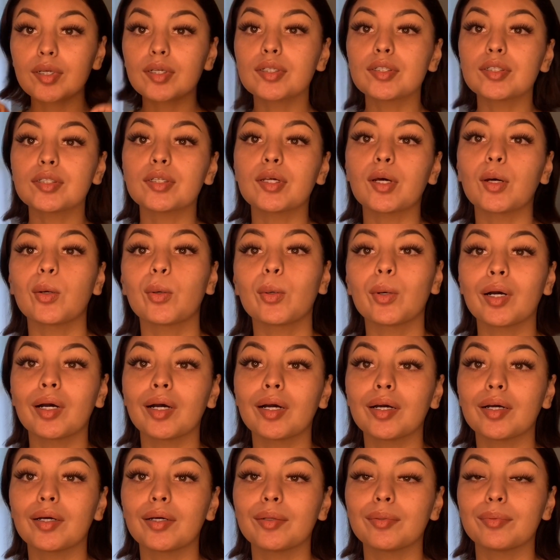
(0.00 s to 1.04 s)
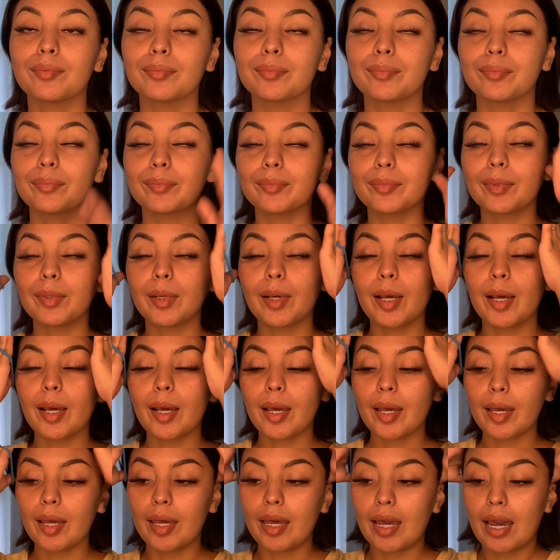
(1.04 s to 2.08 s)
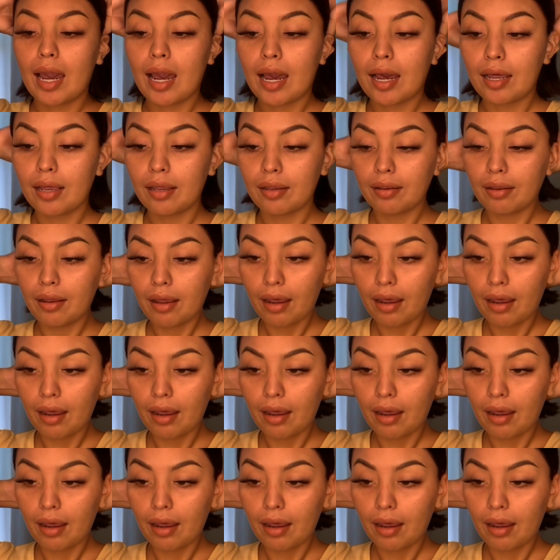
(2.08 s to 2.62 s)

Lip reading: So yeah,